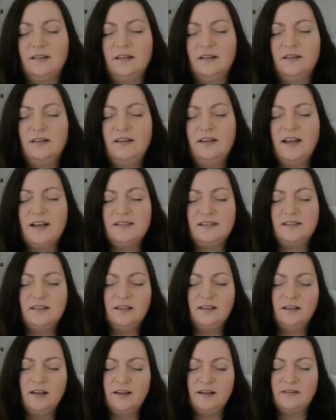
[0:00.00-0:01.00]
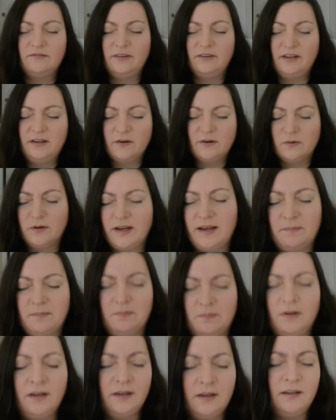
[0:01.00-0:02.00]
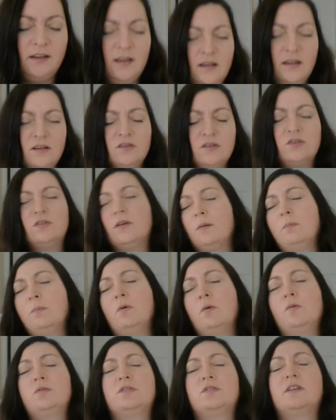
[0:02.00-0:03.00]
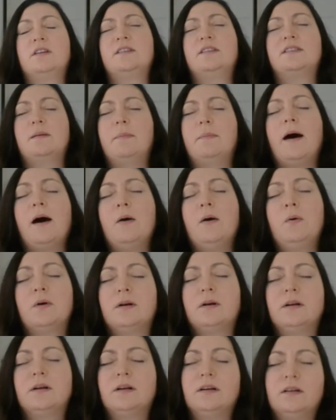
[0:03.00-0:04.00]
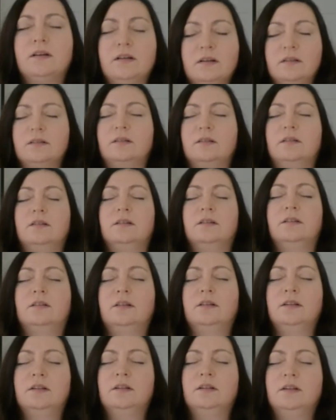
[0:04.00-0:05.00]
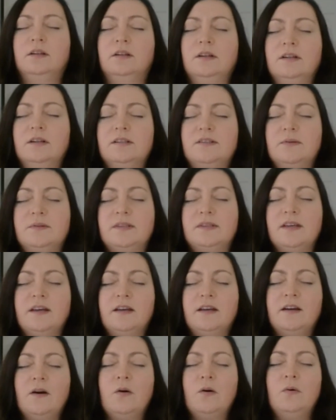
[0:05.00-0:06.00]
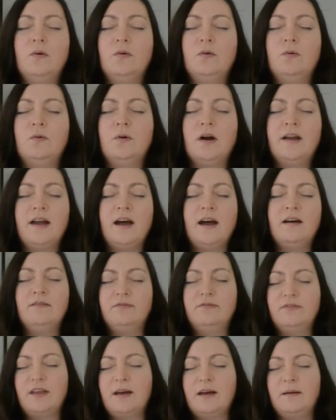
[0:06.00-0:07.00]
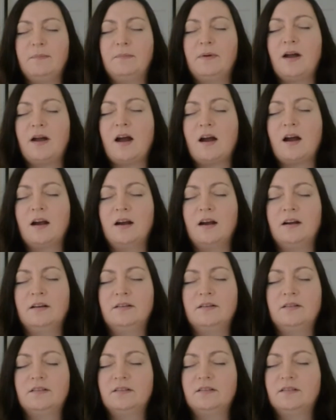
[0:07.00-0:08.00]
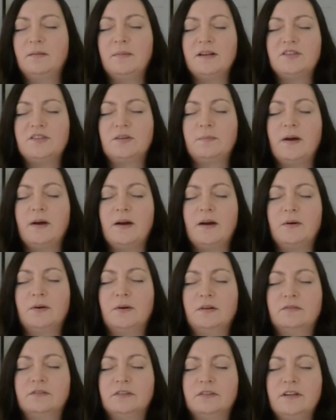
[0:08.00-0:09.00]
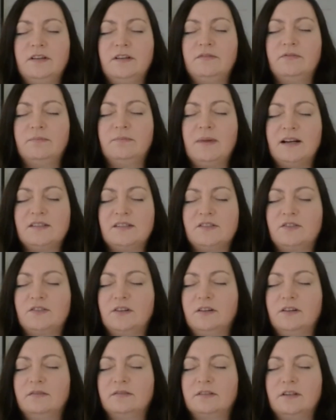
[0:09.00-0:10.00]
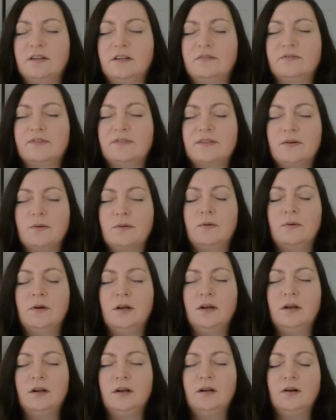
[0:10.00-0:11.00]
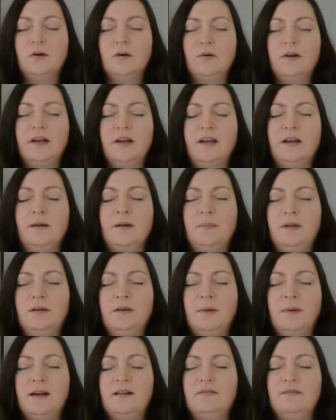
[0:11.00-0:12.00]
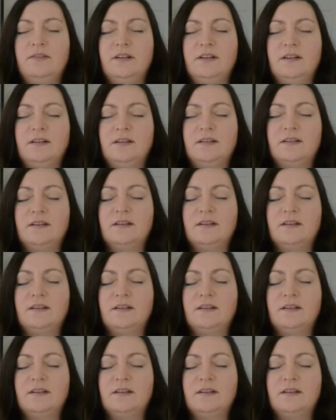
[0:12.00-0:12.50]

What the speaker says: yeah, it's nearly like a video game. Like each emotion is a power. So it's like, oh, I have that card, the magic power of grief, mastery of grief. So, okay, I'm in the battlefield.